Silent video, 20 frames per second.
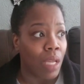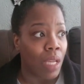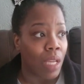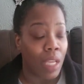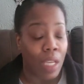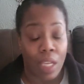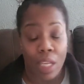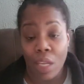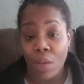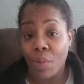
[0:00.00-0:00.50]

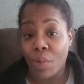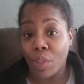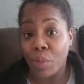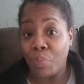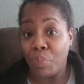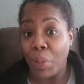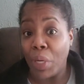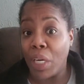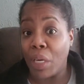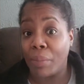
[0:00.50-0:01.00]
He was
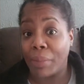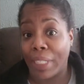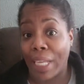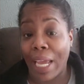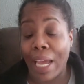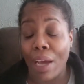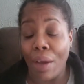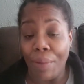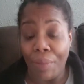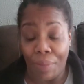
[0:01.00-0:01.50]
bummed
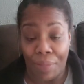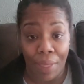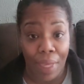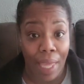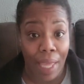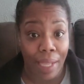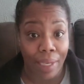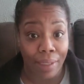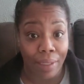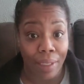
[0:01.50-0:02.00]
out
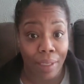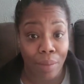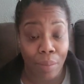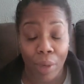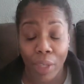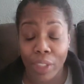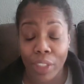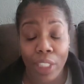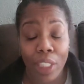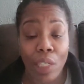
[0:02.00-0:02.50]
that
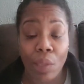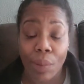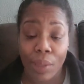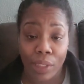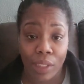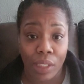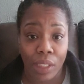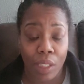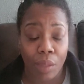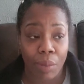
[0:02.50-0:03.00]
Martell
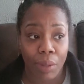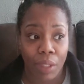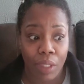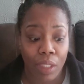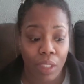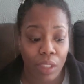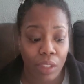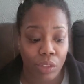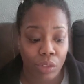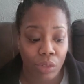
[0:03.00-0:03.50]
wasn't there
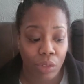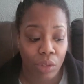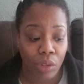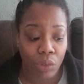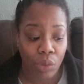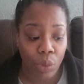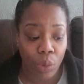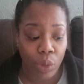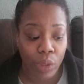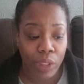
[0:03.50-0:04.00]
because,
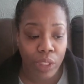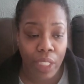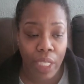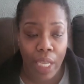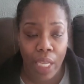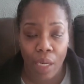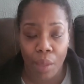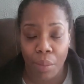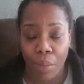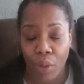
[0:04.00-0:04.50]
of course he
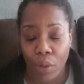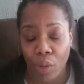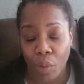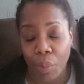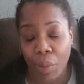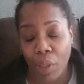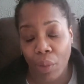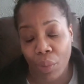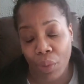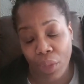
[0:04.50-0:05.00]
had a bone to
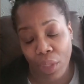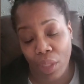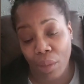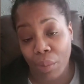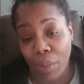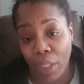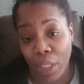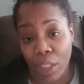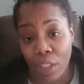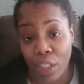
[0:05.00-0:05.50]
pick with him
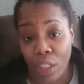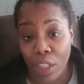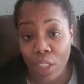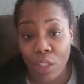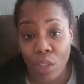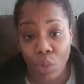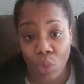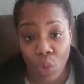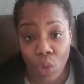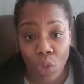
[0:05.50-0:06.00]
because
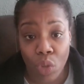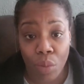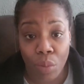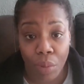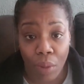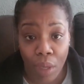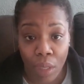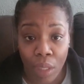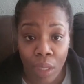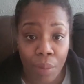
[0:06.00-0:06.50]
he's the one who
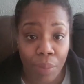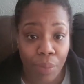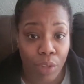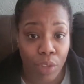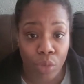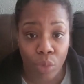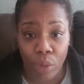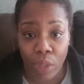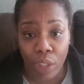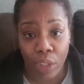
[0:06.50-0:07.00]
brought up the
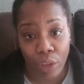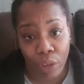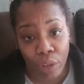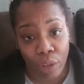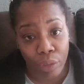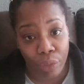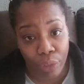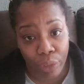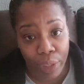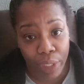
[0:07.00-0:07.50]
20
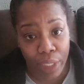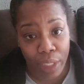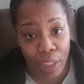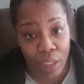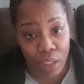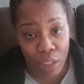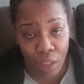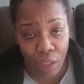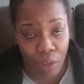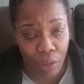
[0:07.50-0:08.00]

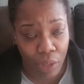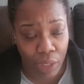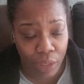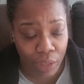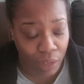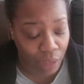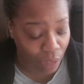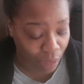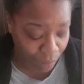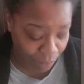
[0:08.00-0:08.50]
girlfriends and all that
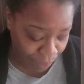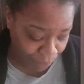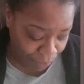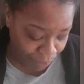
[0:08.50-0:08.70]
stuff.